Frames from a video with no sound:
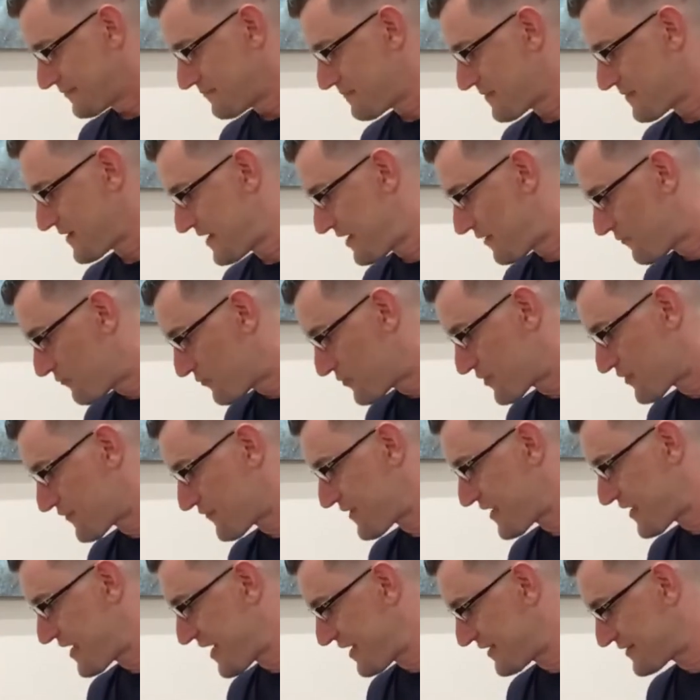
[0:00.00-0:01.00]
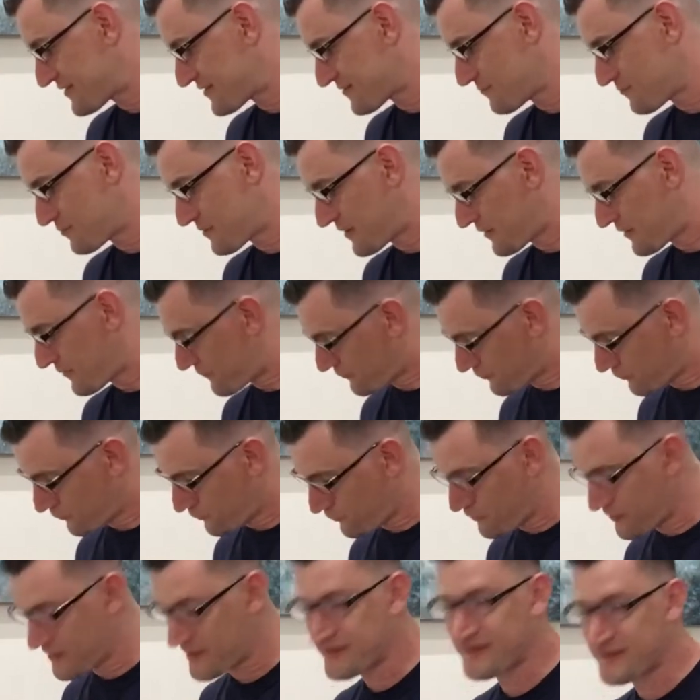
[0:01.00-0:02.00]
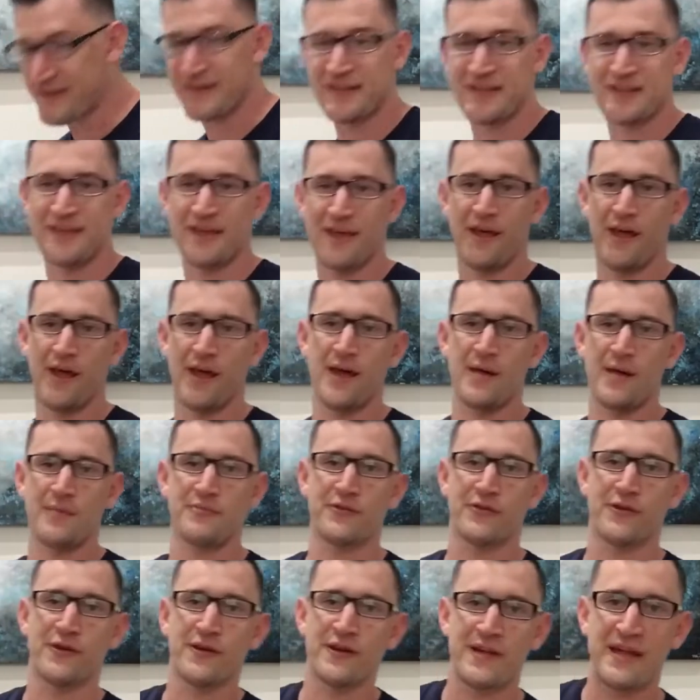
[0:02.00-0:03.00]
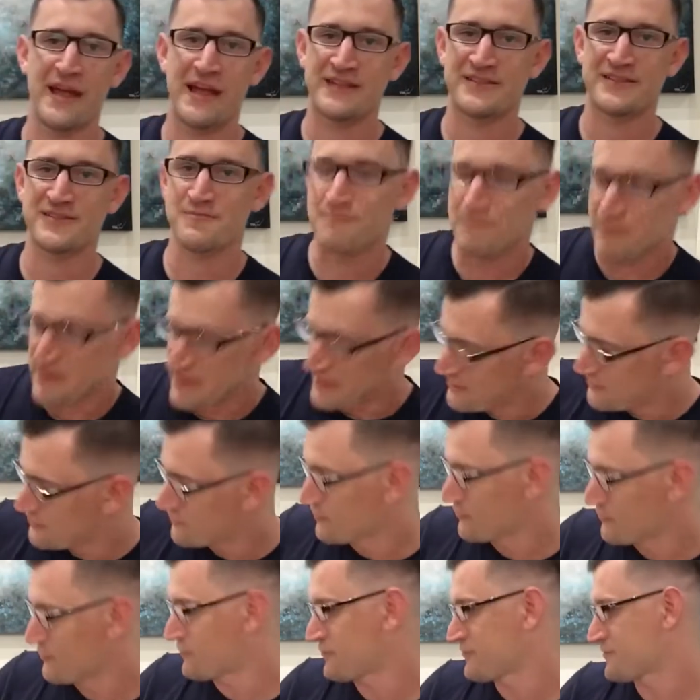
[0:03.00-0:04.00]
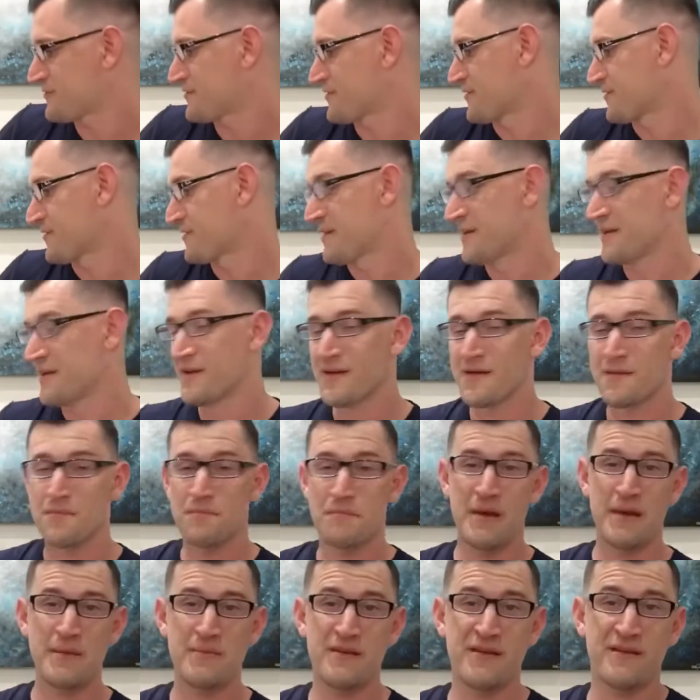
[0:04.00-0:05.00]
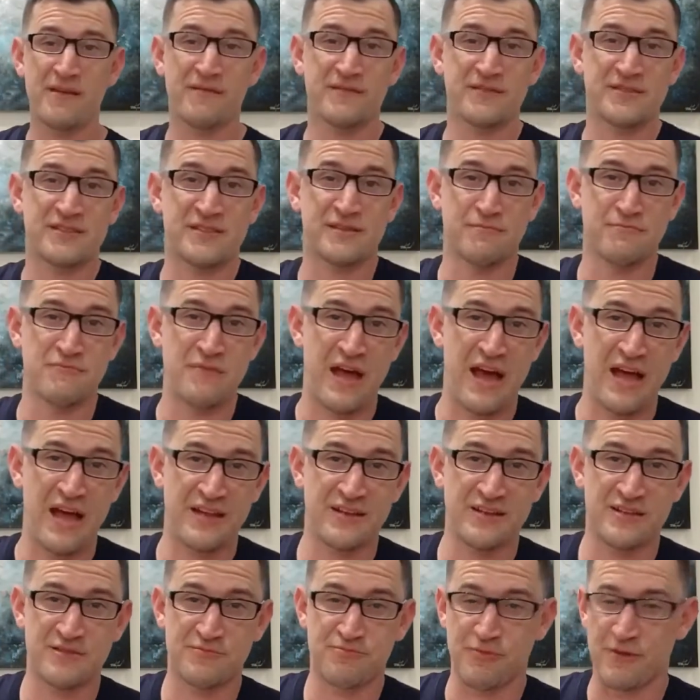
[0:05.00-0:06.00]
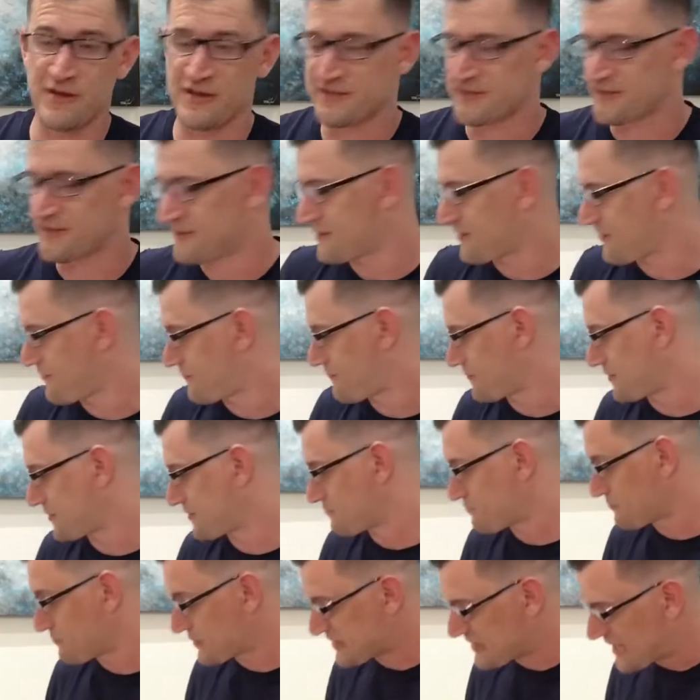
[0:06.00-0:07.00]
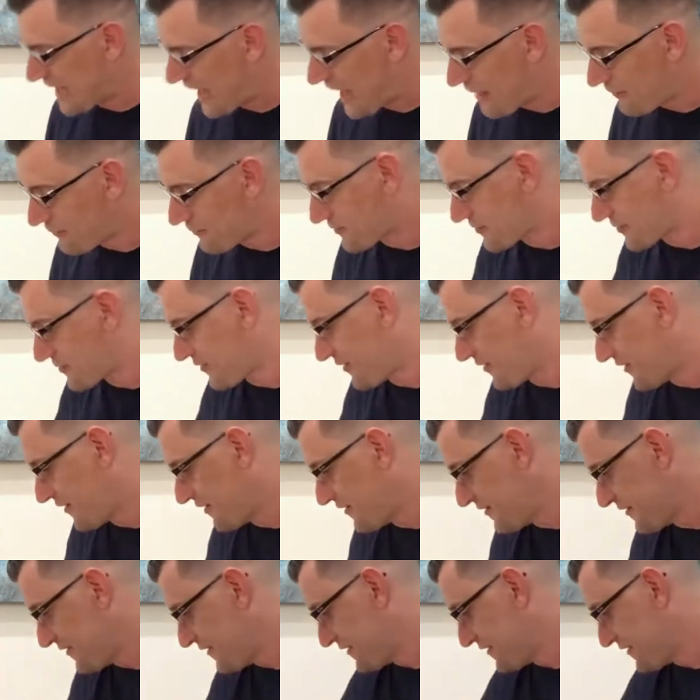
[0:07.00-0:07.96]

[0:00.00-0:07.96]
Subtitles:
man, I wonder if he had some Pink Floyd that he kept, or he had some Beatles, or maybe even some 90s pressing of Metallica.